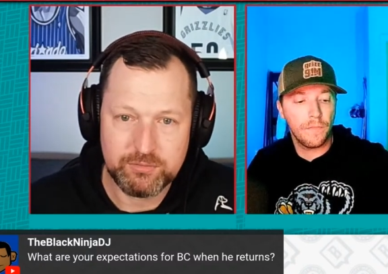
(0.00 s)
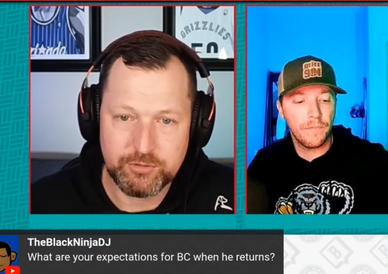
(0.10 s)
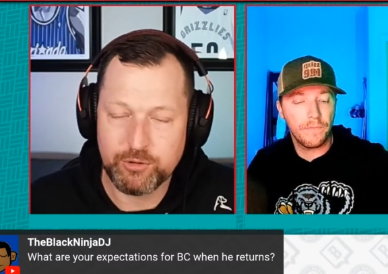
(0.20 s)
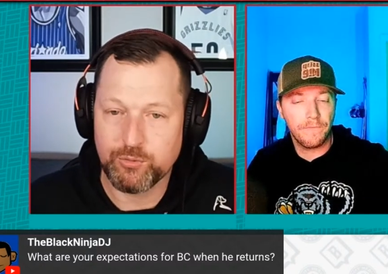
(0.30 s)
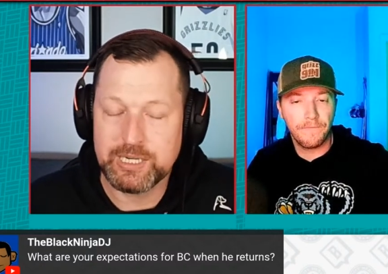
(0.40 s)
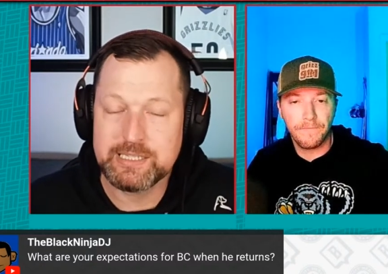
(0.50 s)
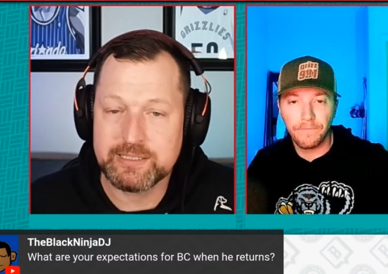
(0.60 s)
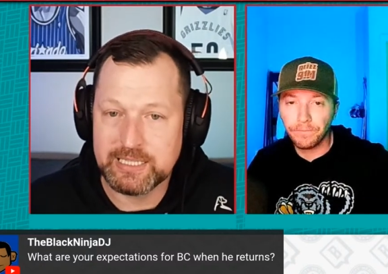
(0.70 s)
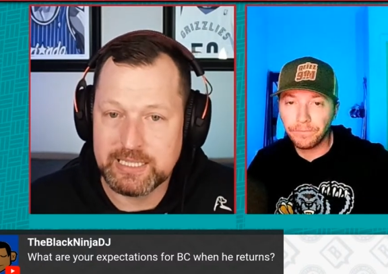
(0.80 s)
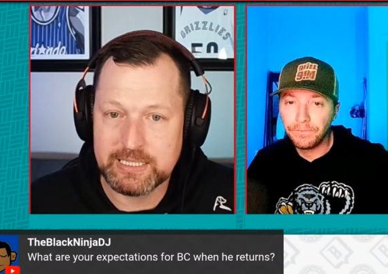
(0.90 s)
Speaker 1: For the
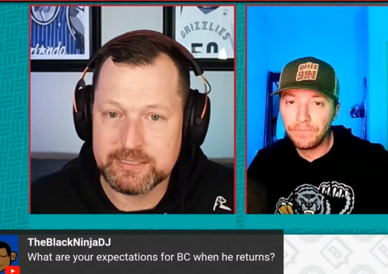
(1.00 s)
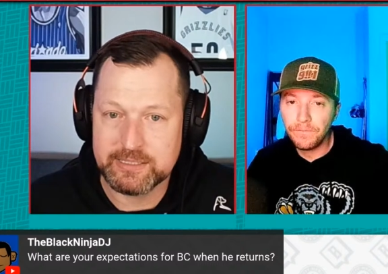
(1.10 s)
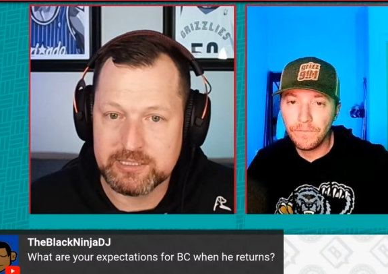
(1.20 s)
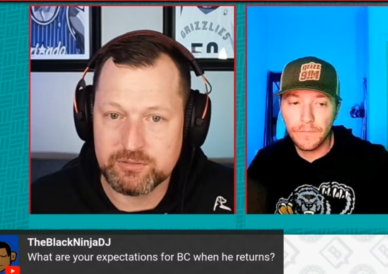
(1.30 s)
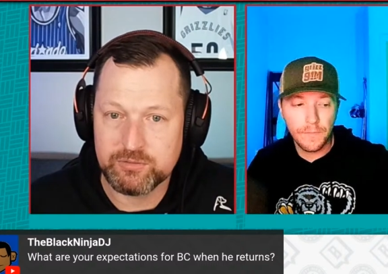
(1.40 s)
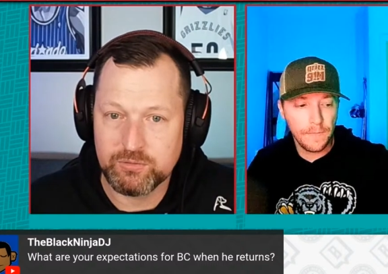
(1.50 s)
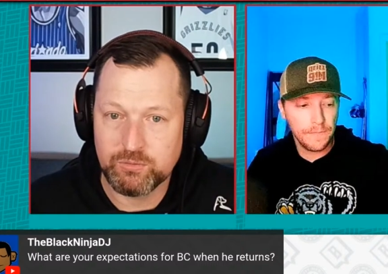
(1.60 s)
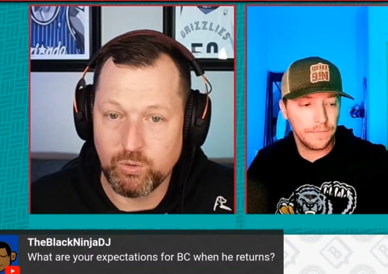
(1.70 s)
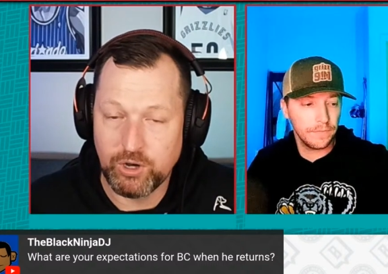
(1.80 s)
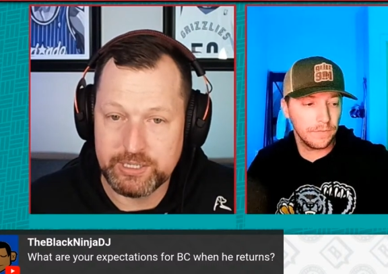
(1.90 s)
reason is, is
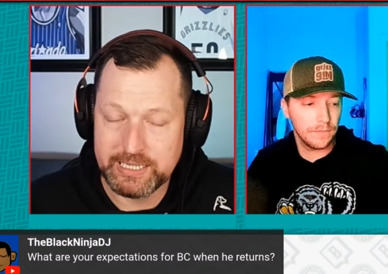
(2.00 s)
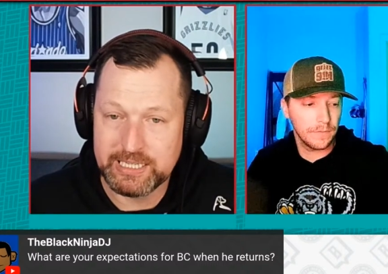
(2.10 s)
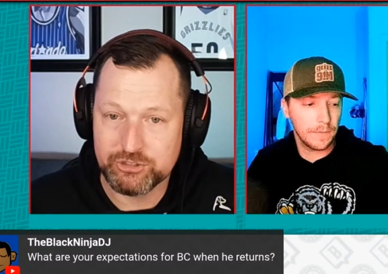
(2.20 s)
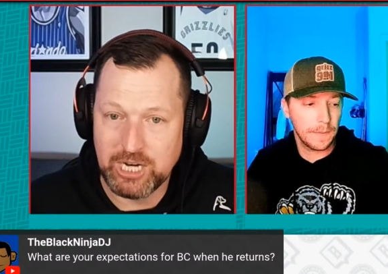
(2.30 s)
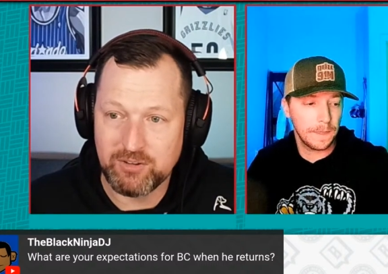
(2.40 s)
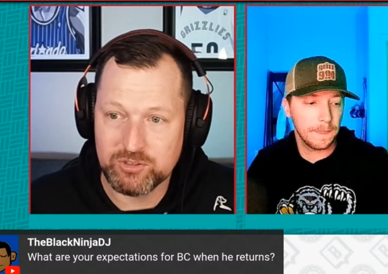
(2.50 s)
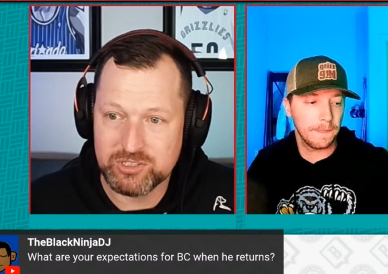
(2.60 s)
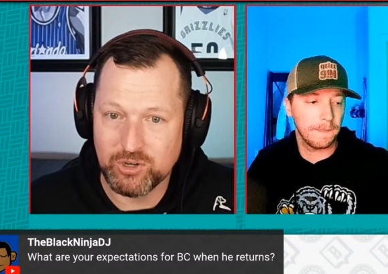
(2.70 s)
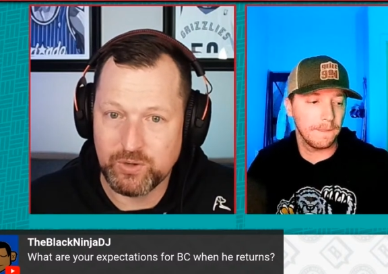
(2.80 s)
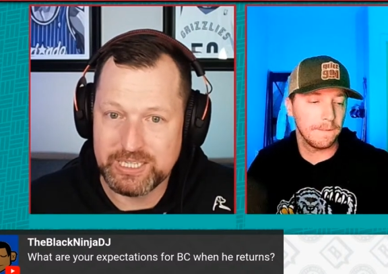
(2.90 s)
one, he didn't travel,
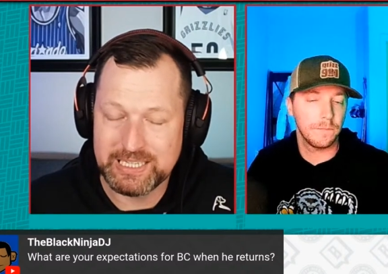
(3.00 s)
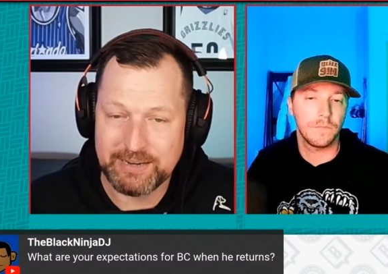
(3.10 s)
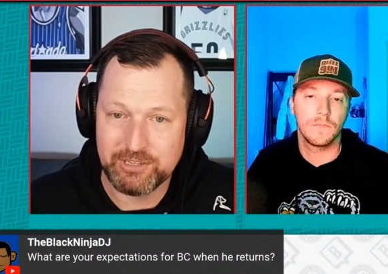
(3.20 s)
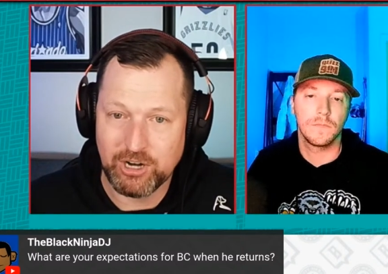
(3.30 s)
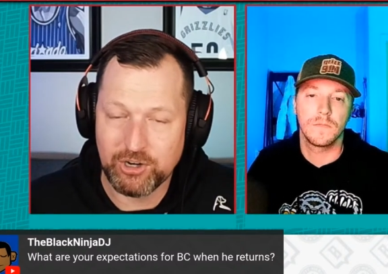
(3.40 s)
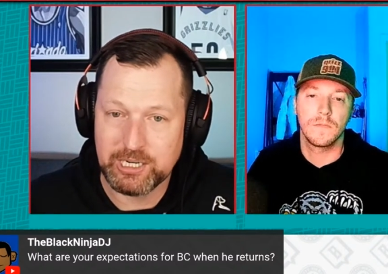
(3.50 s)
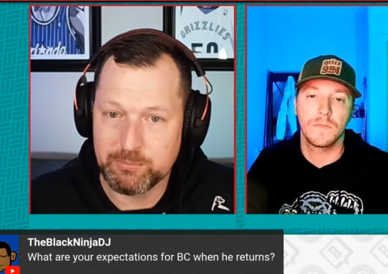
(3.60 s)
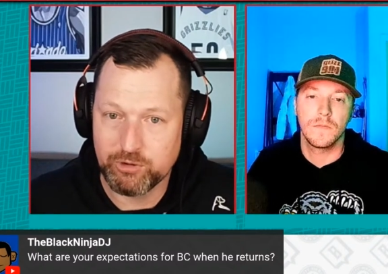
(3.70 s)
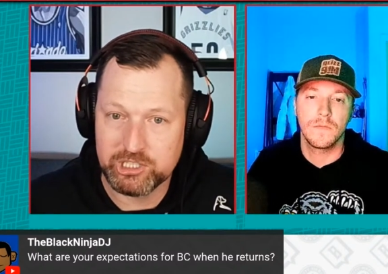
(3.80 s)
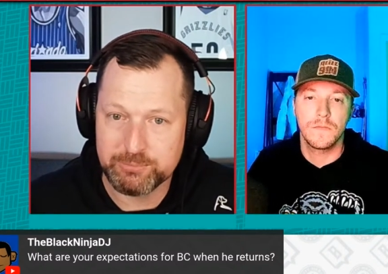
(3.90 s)
so he didn't have to hurry up
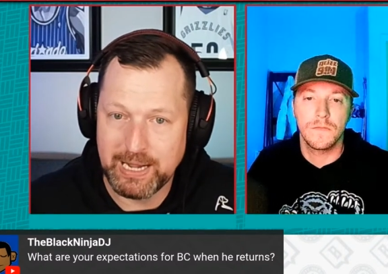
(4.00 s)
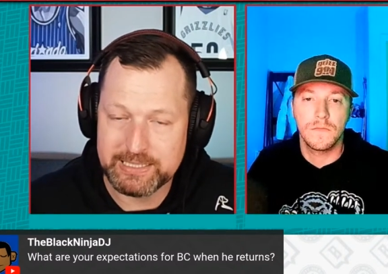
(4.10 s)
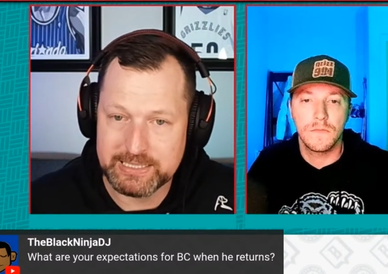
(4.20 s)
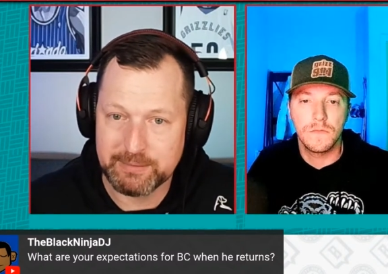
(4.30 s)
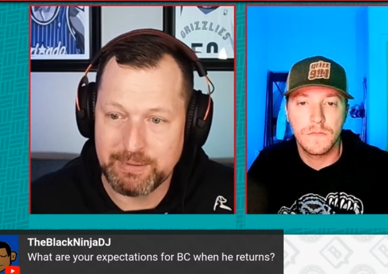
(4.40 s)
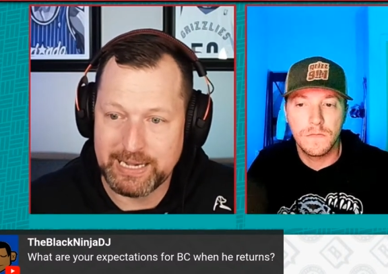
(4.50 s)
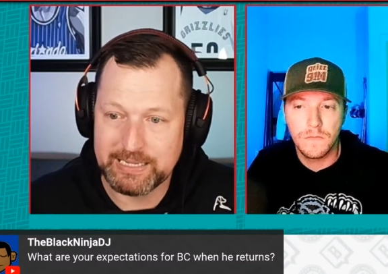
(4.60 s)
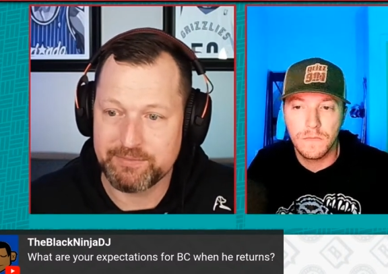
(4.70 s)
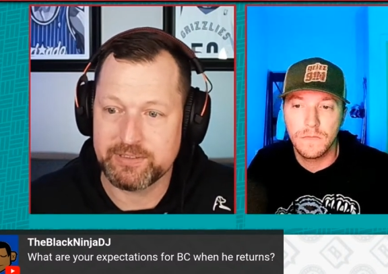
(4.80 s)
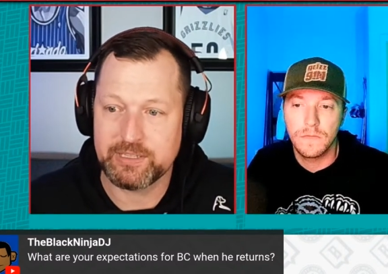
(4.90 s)
and rush back to get back
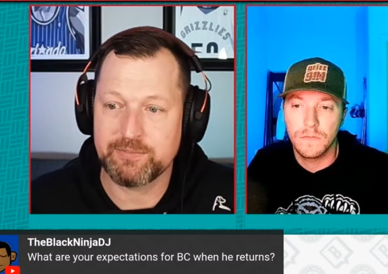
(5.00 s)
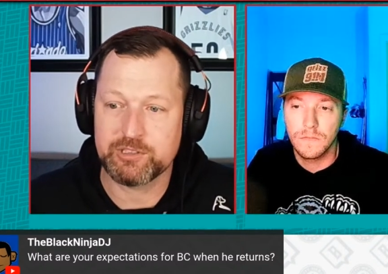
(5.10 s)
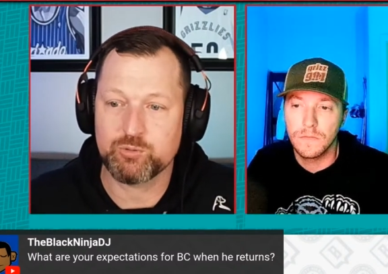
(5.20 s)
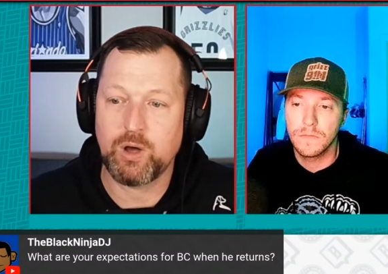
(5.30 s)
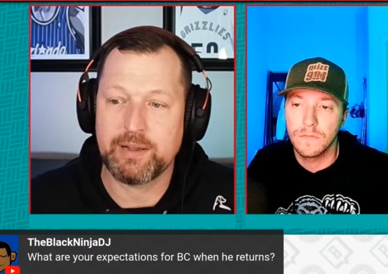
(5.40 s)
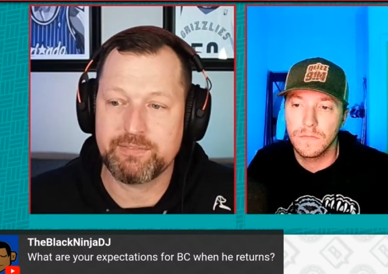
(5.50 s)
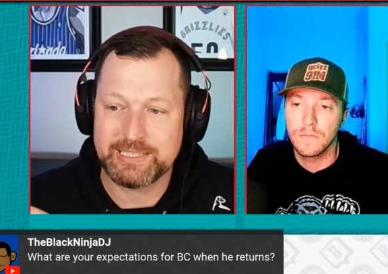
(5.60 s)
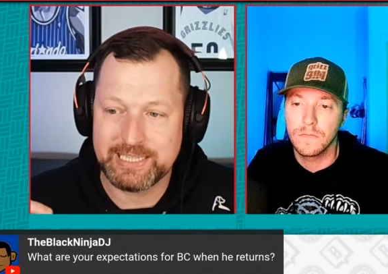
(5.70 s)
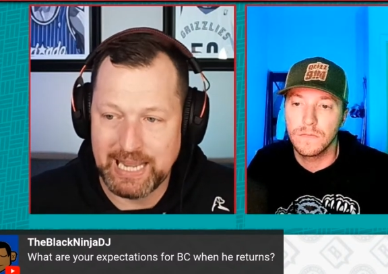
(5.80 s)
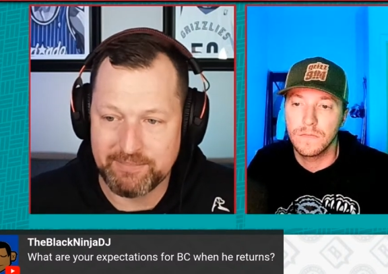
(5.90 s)
if, if his wife
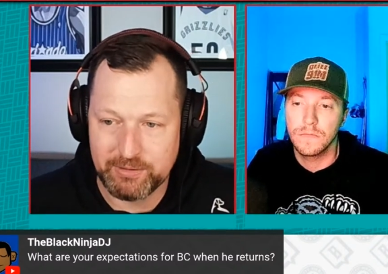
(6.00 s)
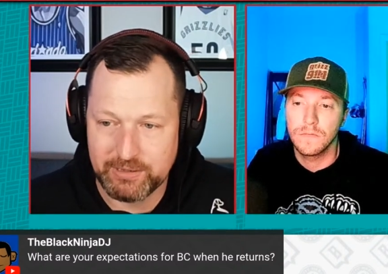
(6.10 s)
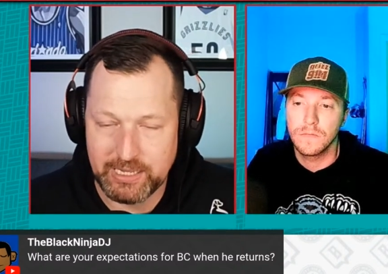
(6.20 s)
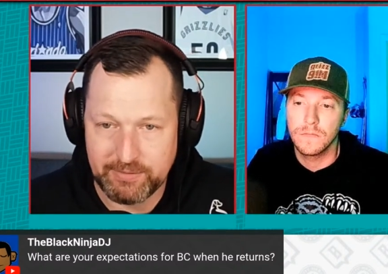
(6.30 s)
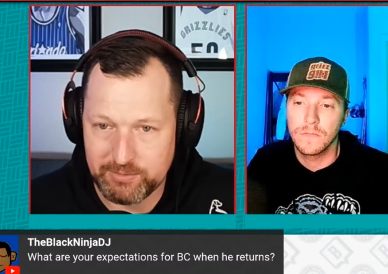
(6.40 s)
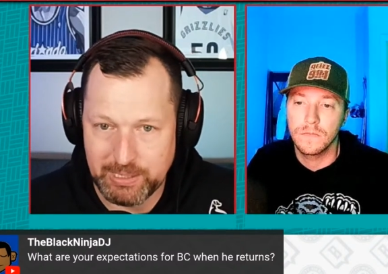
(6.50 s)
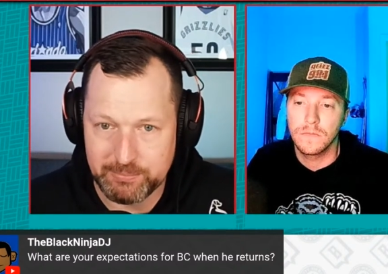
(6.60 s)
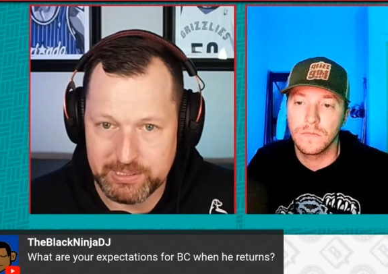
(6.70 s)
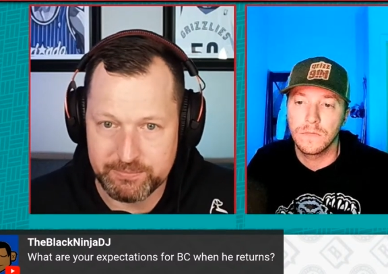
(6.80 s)
did have a have a baby.